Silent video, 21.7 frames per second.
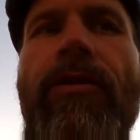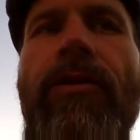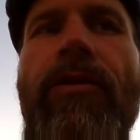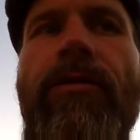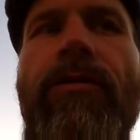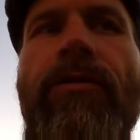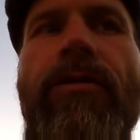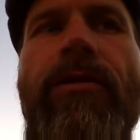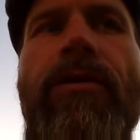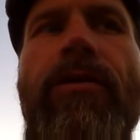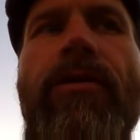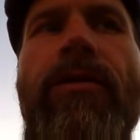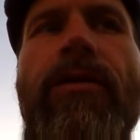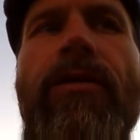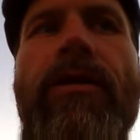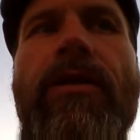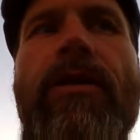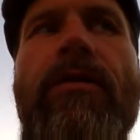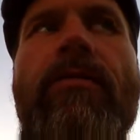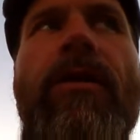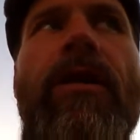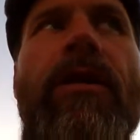don't
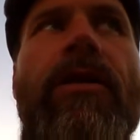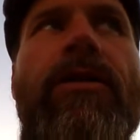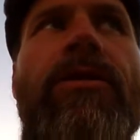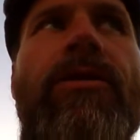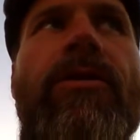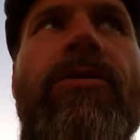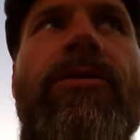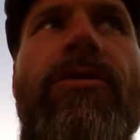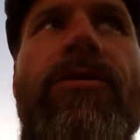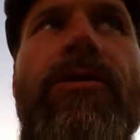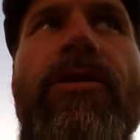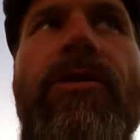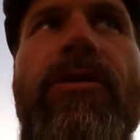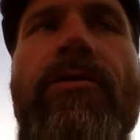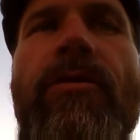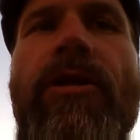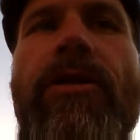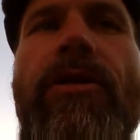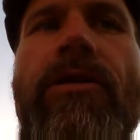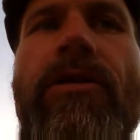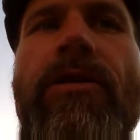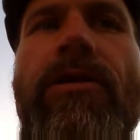deal well in social
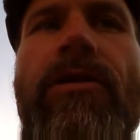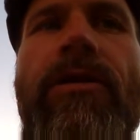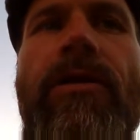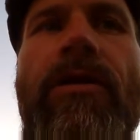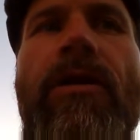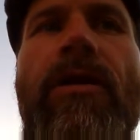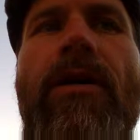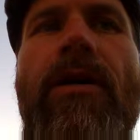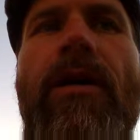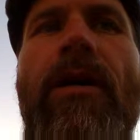situations.